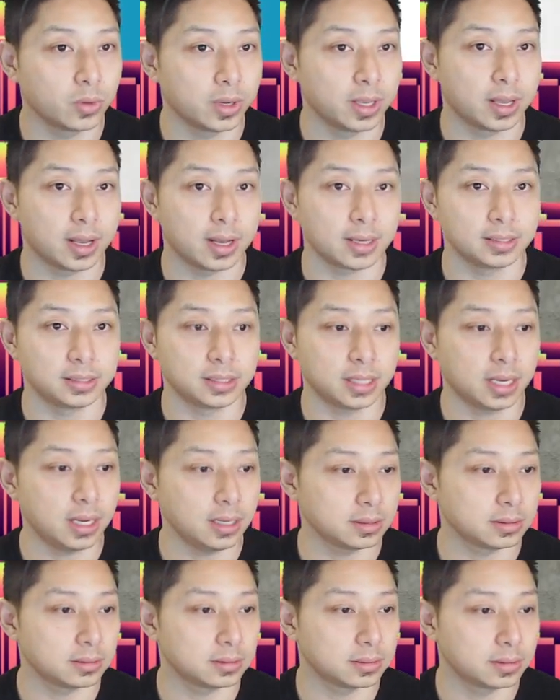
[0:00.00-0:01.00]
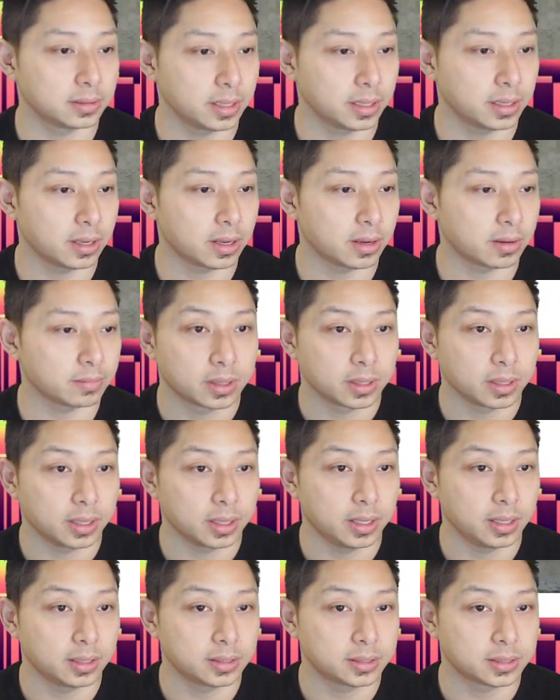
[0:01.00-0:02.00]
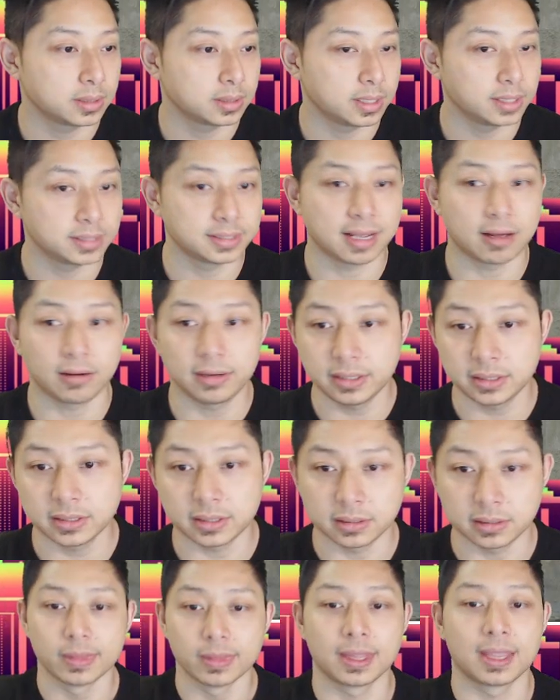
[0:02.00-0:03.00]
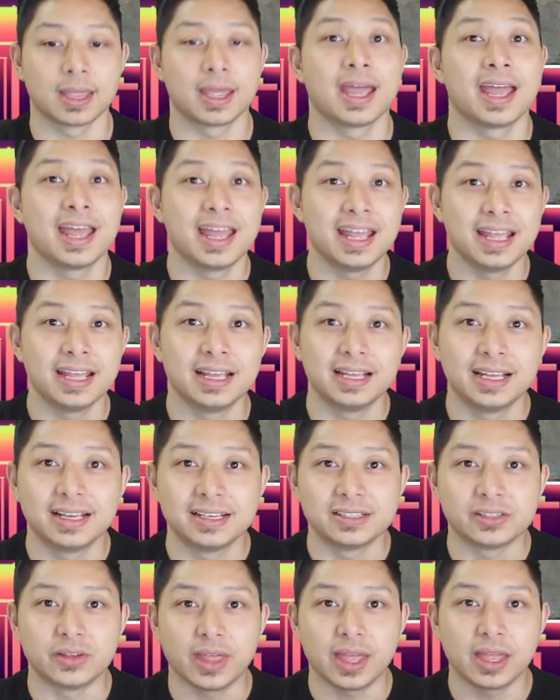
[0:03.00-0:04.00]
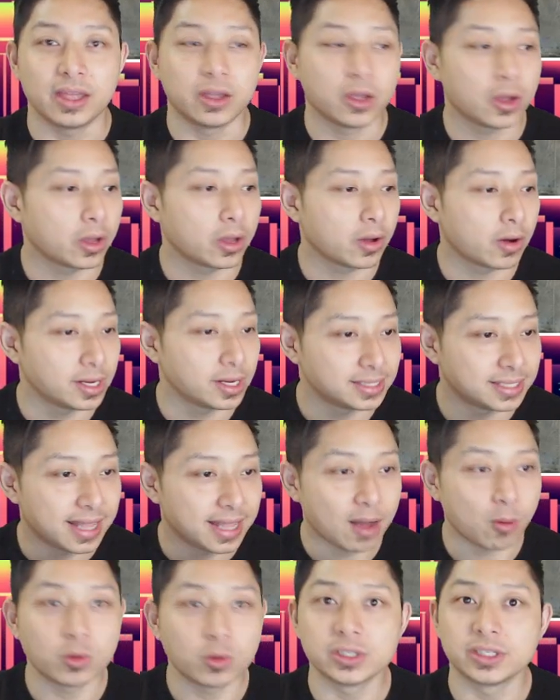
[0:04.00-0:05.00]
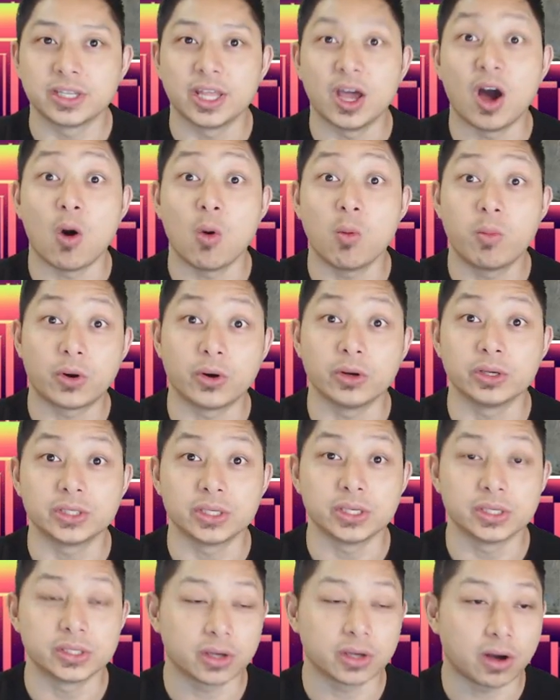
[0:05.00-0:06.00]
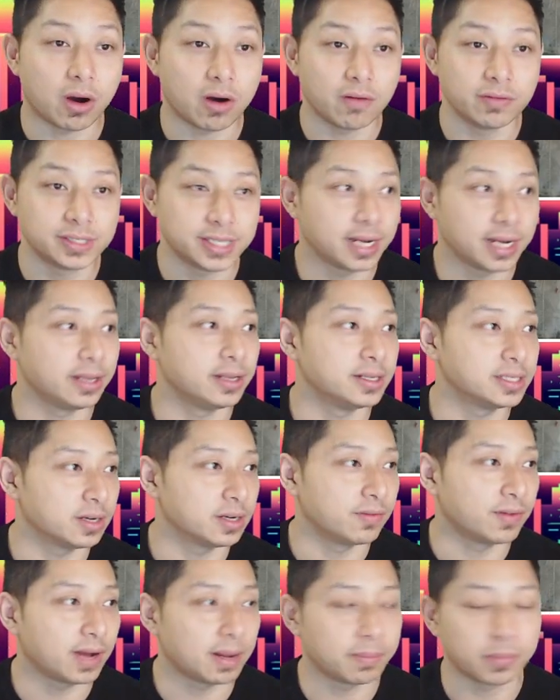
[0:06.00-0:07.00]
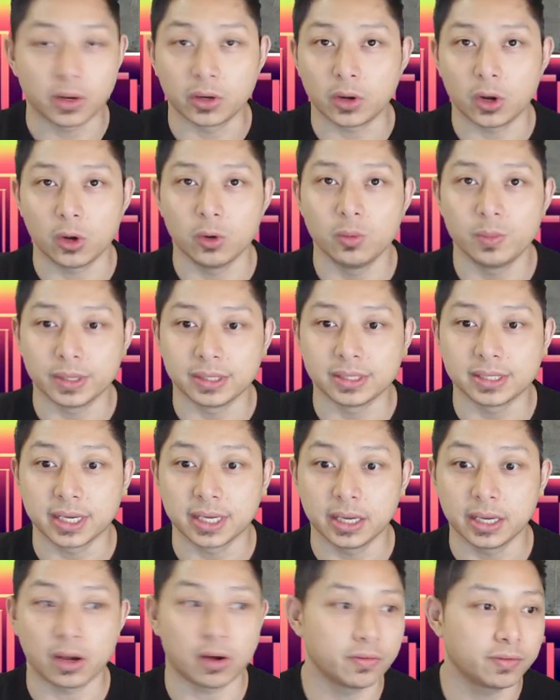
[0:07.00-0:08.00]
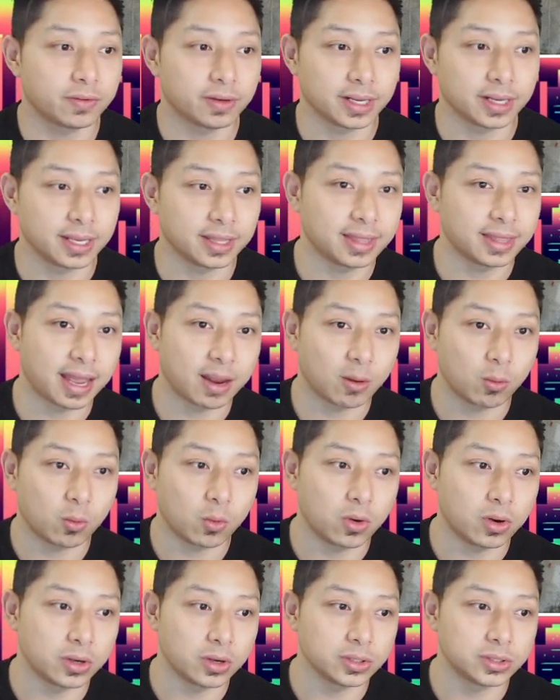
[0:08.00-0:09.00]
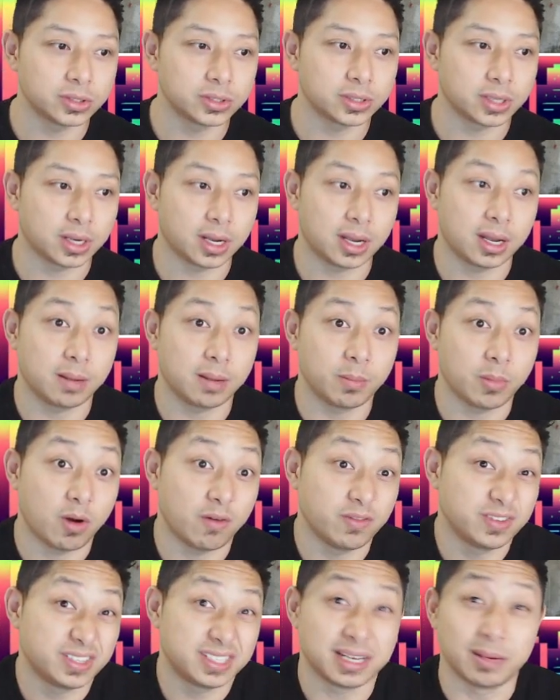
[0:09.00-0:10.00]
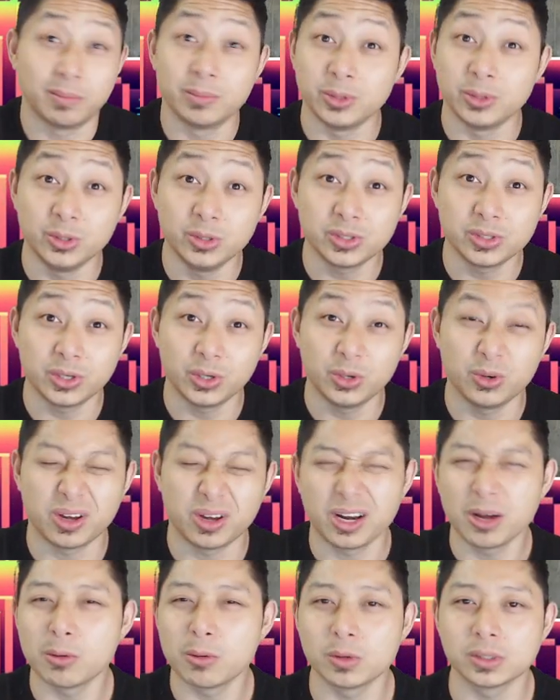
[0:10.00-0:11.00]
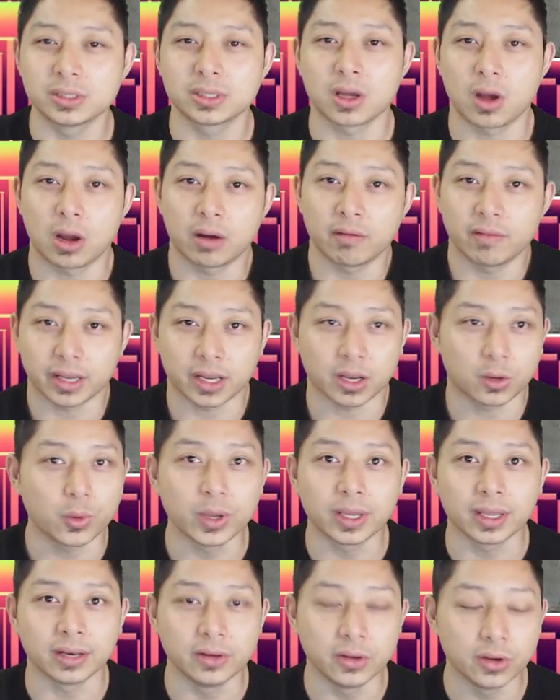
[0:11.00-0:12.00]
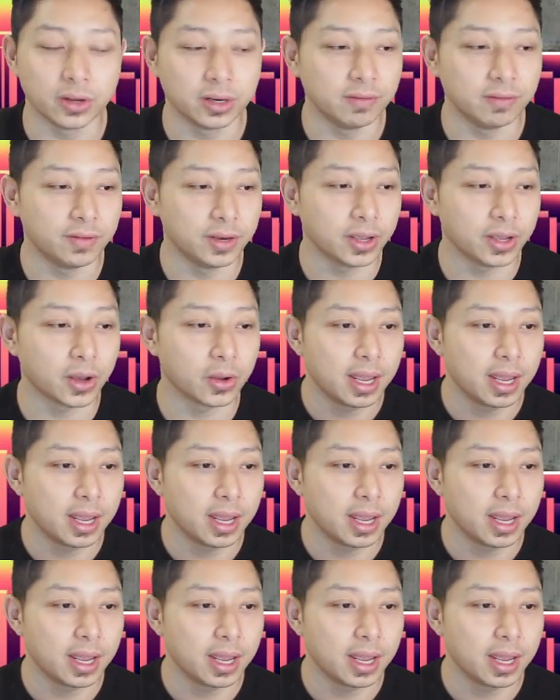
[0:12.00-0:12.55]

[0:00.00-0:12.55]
are done. There you go. It is now listed. So there you go, guys. That was the whole process of setting yourself up on OpenSea. Hopefully that was um, of some use to you. I know it was kind of like a quick and dirty video,